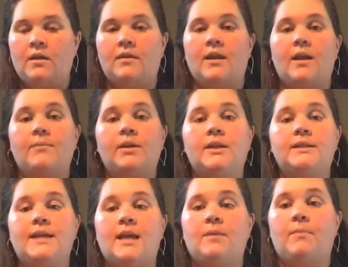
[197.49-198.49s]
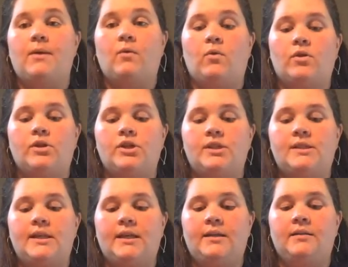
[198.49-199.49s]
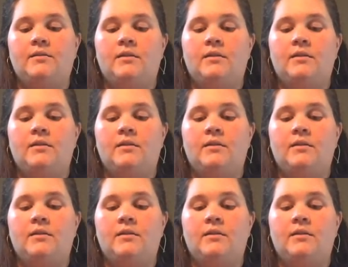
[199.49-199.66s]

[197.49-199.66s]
Then I'm going to take my orange stick,